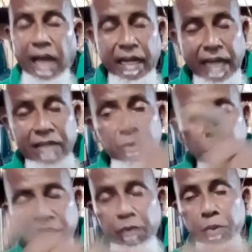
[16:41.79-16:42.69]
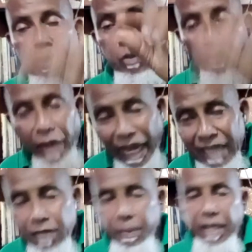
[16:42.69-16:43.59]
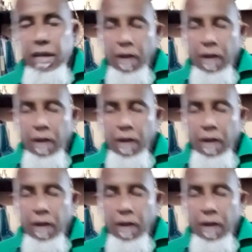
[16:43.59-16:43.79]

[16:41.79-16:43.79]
And I don't think we will go anywhere